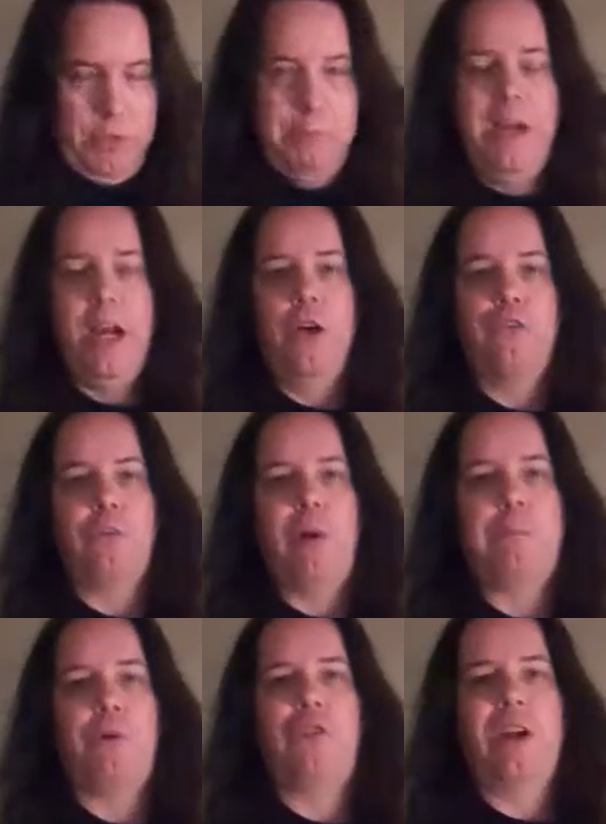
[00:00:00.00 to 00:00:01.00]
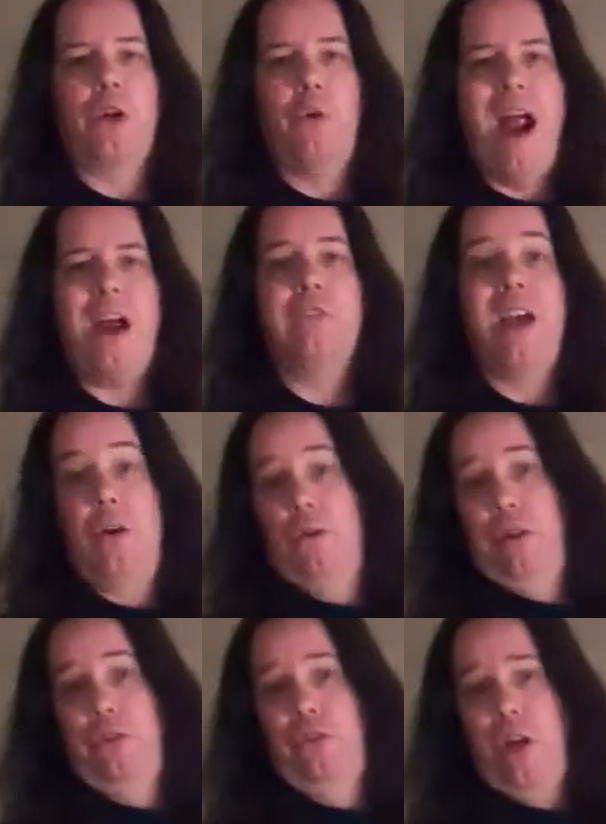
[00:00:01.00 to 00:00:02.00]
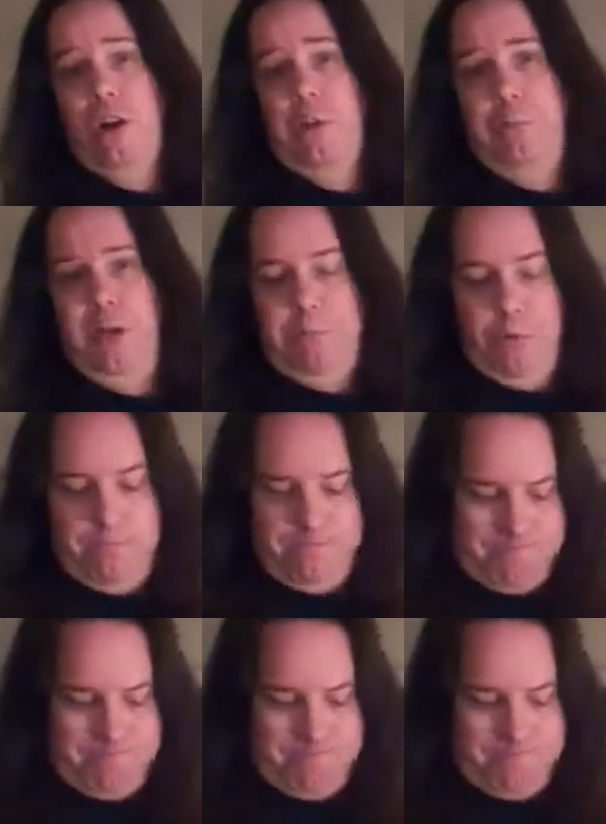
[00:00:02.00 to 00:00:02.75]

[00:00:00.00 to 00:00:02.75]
May also represent a crackdown on its younger people.